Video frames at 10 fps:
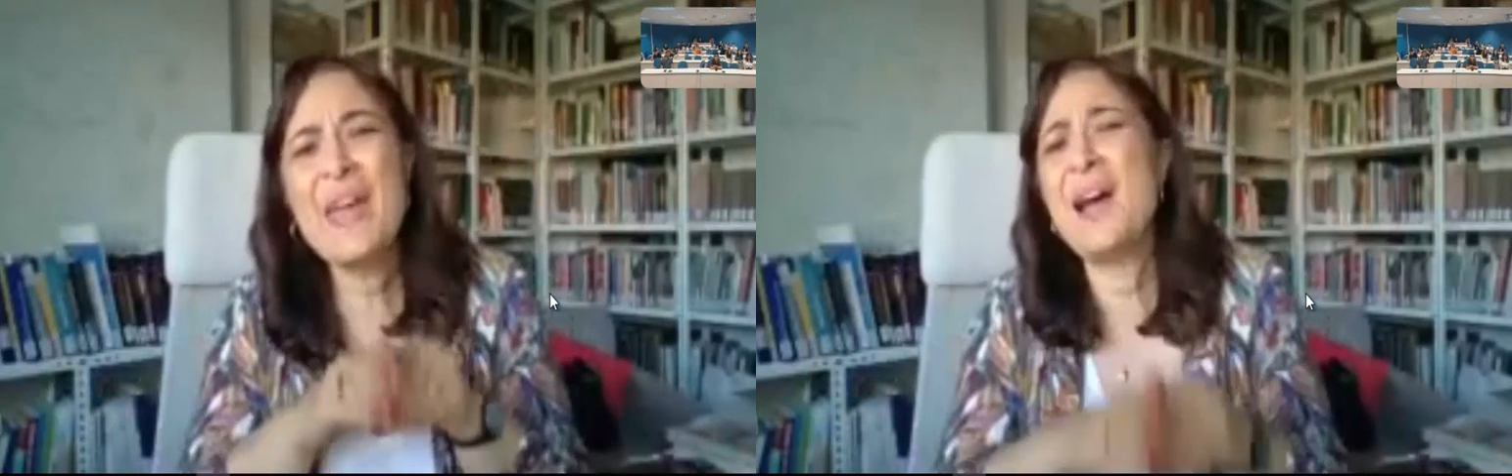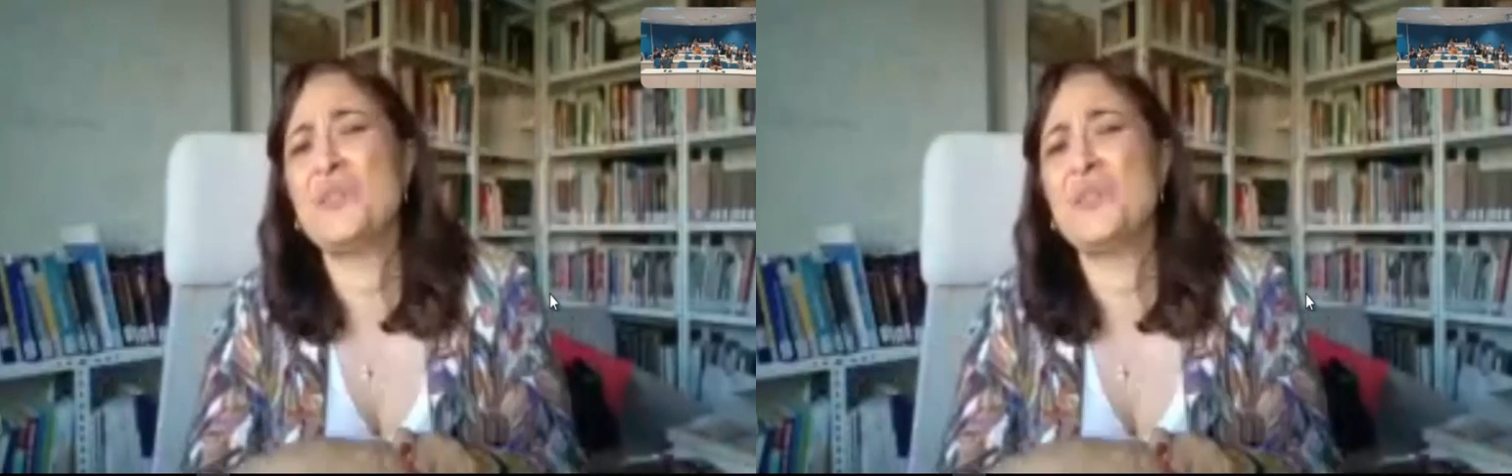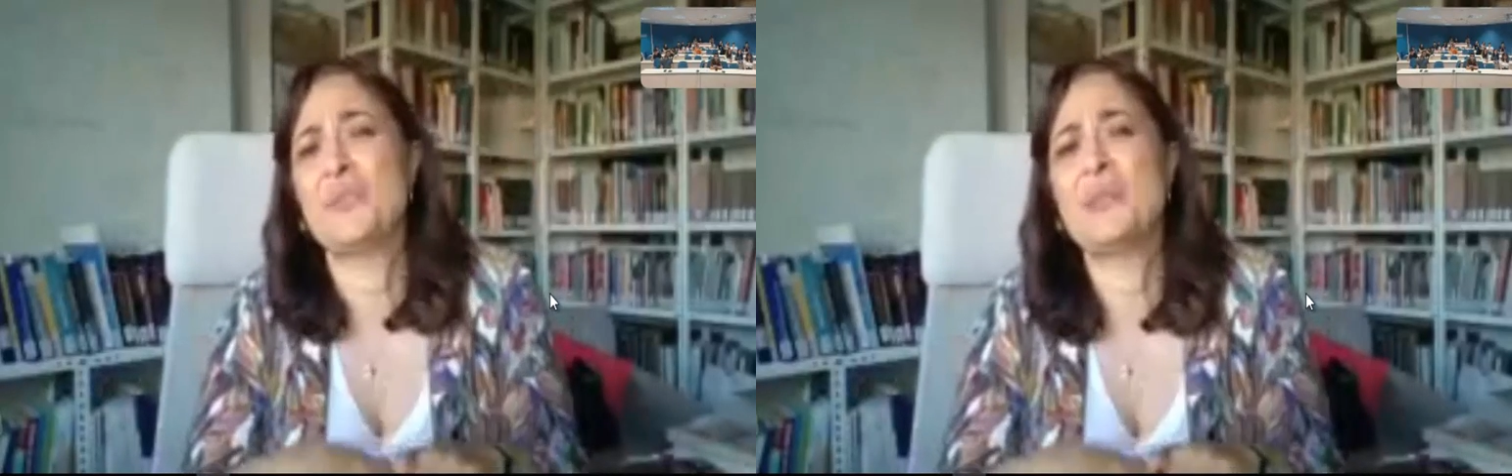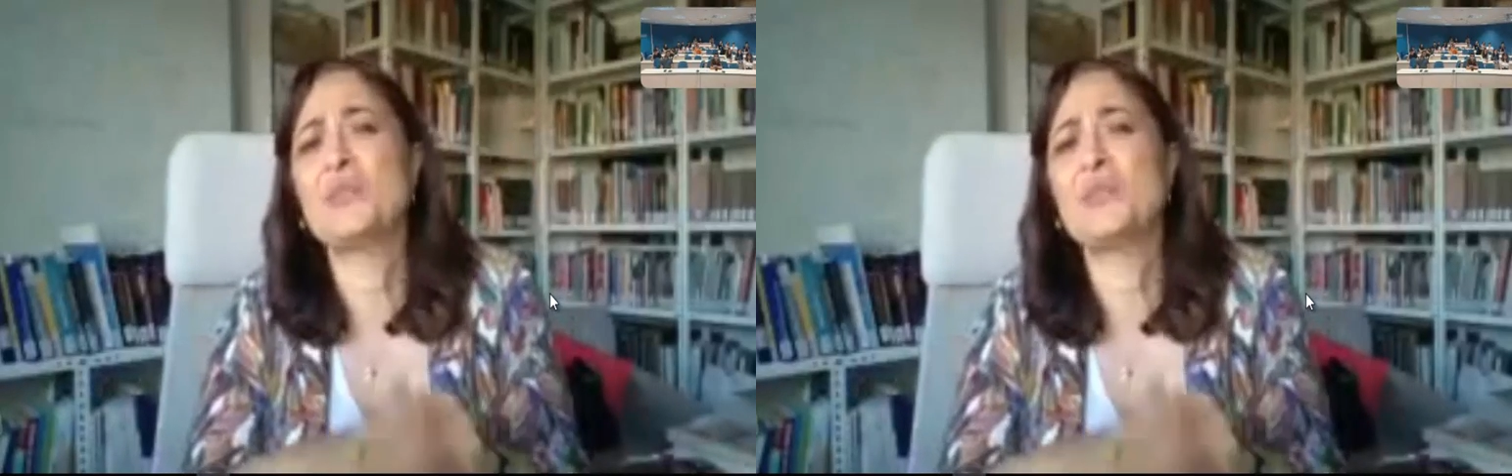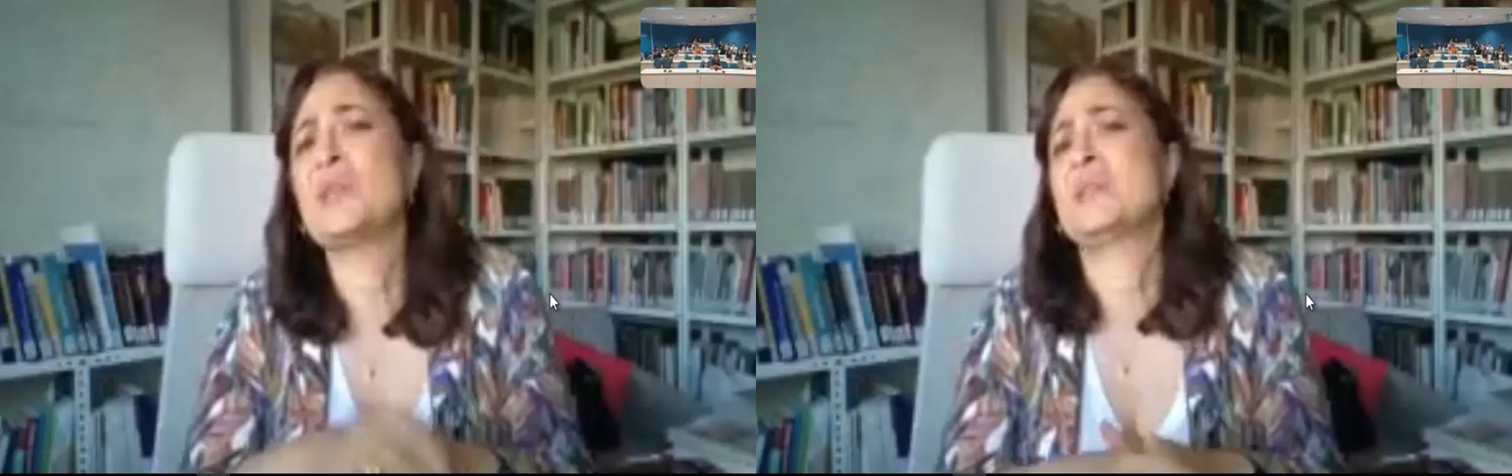hard for
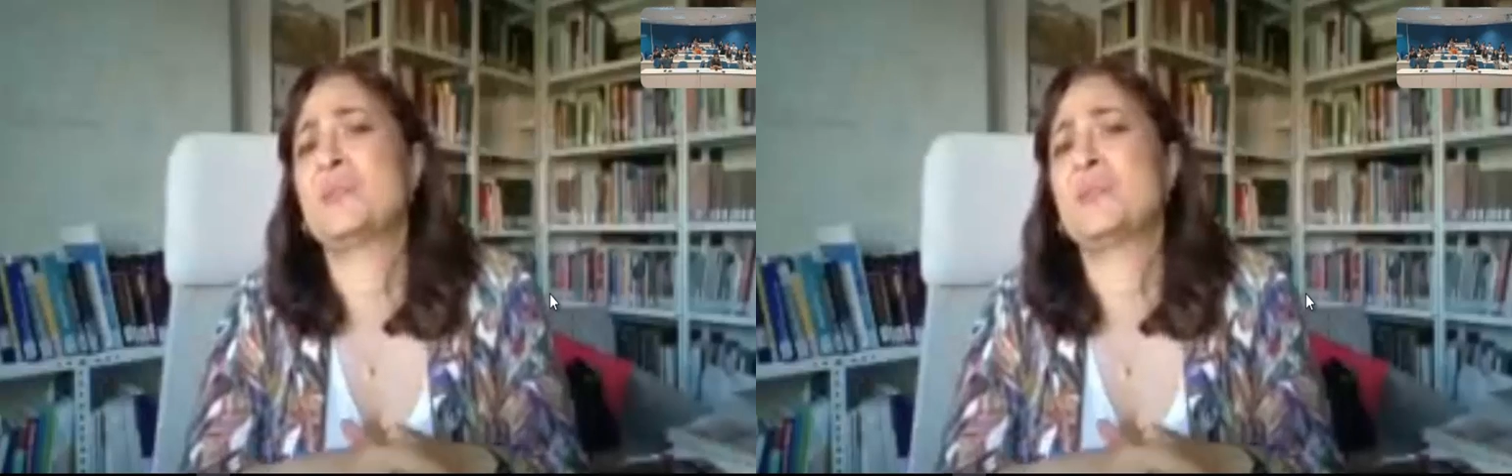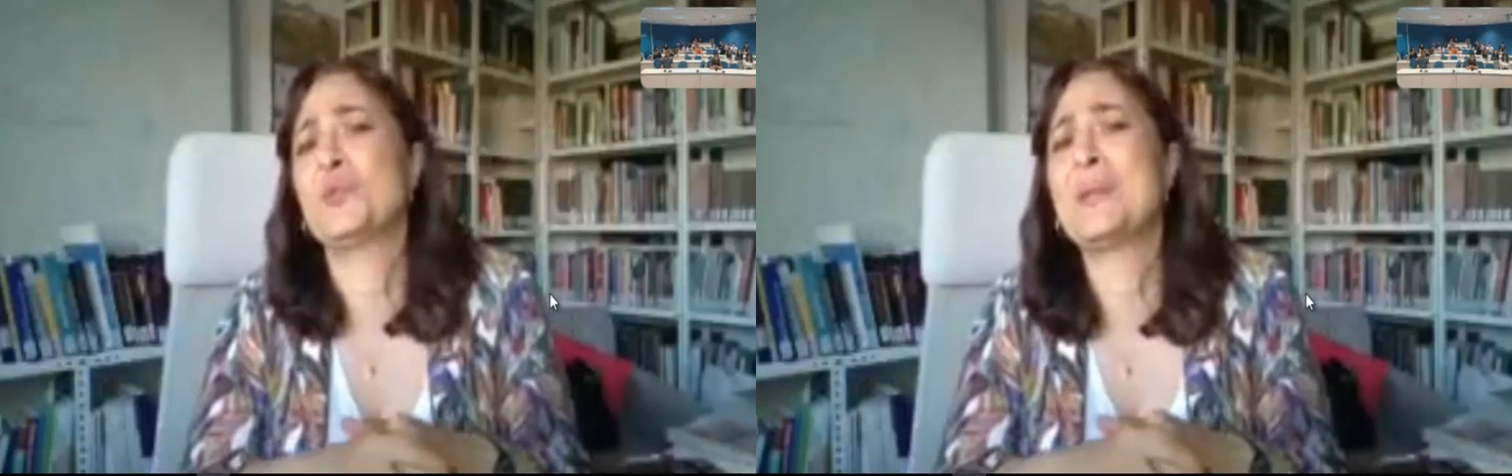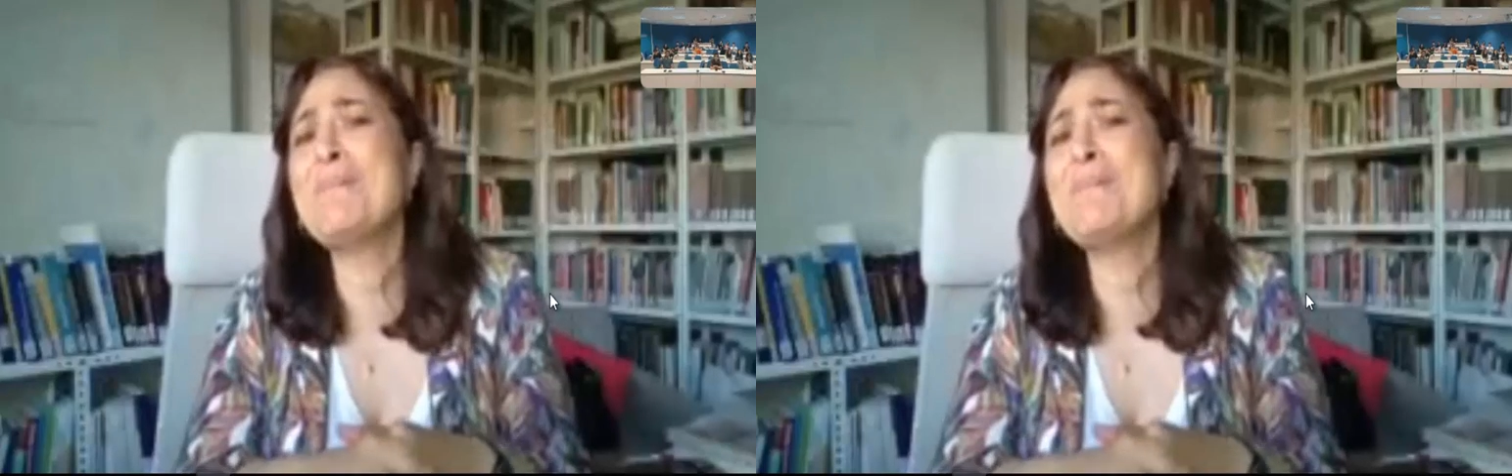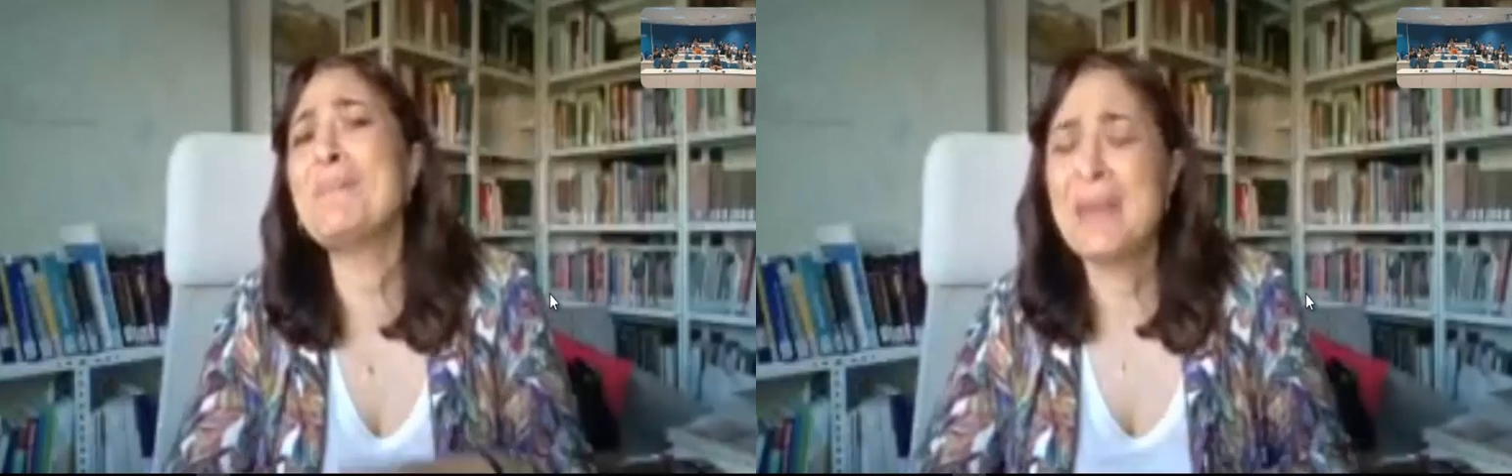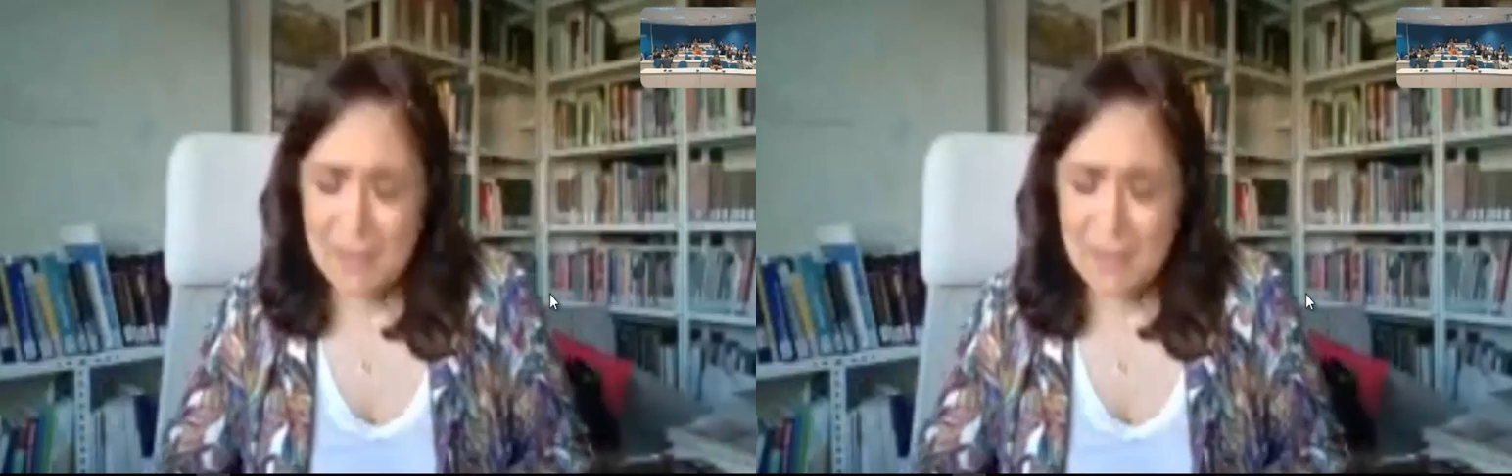me to interview them.